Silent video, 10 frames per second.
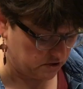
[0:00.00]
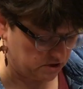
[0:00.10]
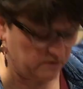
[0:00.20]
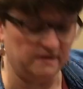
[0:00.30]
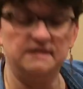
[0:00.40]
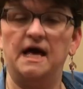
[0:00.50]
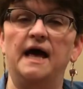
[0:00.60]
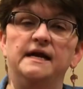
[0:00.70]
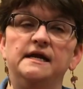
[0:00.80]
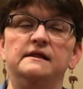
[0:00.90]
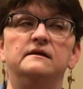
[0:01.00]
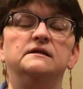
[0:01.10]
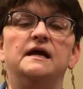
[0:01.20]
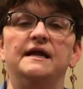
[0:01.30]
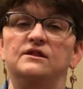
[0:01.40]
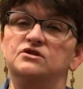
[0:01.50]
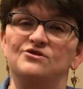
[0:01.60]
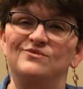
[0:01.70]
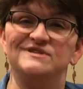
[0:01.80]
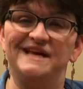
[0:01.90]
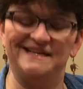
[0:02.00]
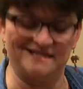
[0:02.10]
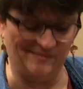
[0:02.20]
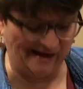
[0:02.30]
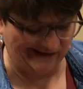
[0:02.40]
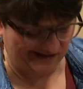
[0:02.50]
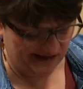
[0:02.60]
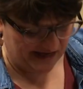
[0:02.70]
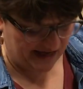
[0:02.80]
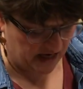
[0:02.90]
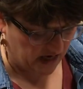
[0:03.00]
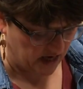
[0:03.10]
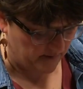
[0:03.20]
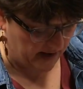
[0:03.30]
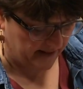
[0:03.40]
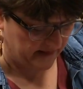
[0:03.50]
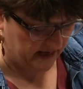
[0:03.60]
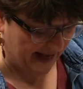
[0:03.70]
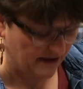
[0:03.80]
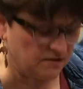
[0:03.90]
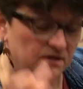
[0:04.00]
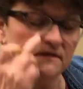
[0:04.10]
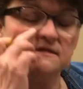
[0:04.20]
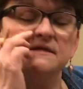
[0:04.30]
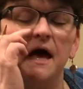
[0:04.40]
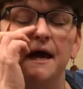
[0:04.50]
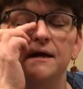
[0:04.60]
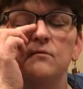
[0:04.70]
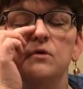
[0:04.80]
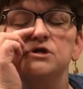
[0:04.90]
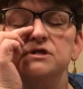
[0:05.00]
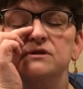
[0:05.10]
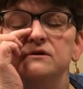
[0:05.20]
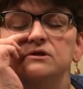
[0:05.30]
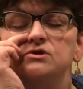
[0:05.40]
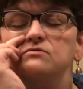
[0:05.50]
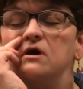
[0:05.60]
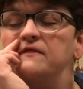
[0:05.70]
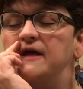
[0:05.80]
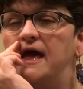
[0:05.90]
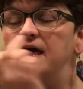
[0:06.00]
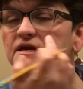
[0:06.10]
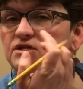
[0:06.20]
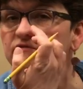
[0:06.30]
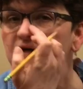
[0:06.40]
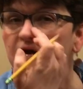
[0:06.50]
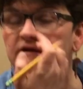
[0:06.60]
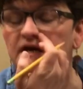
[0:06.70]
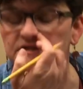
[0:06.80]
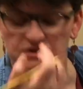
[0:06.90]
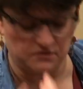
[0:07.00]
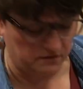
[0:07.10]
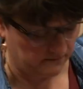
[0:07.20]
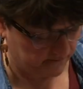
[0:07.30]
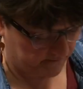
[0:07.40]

So a tiny little line, it looks almost like a smile. And then out to the side, we're just going to draw the edge of that nostril.